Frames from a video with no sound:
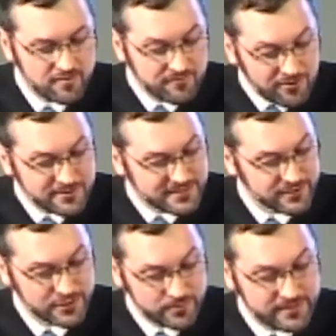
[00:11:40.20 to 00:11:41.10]

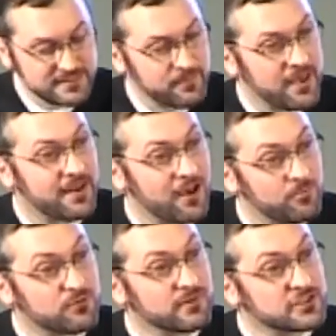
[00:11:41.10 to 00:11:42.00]
Volunteering with these men
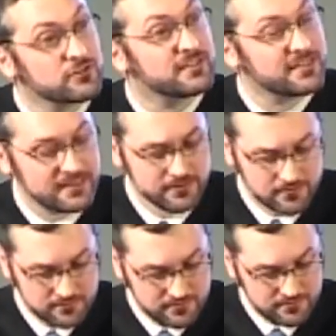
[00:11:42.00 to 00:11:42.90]
helped Richard to
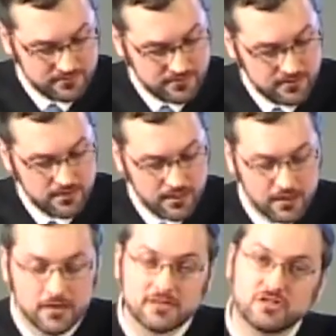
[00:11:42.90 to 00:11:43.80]
heal
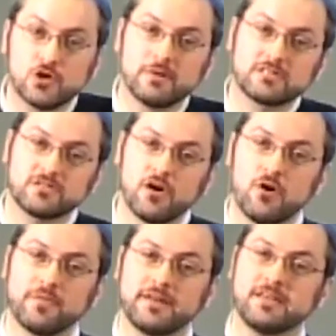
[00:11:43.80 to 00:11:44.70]
so much
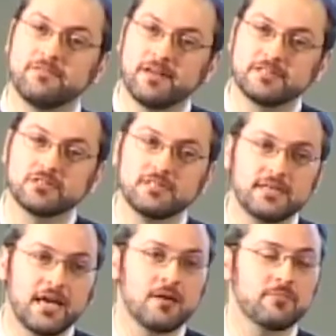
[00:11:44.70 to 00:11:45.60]
so that he eventually
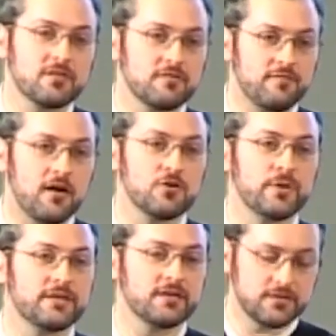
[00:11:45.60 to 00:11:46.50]
came to the
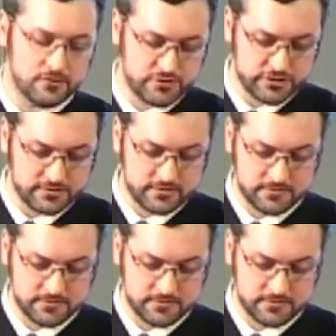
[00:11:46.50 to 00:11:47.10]
following conclusion